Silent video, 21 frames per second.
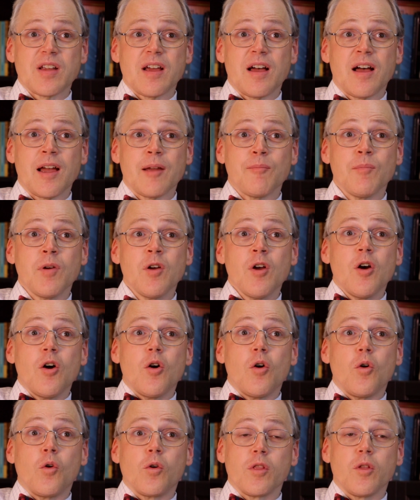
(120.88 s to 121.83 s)
time
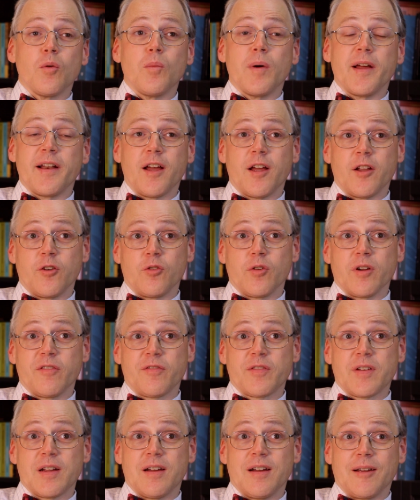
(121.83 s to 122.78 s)
or the
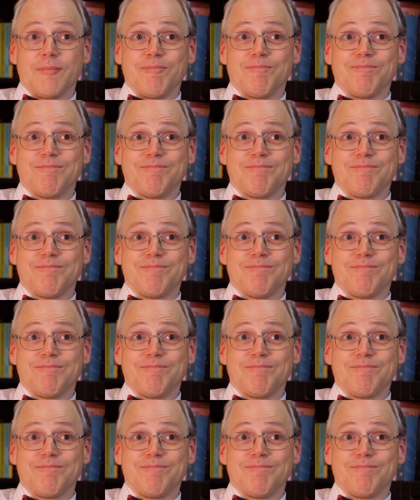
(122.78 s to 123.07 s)
100th time.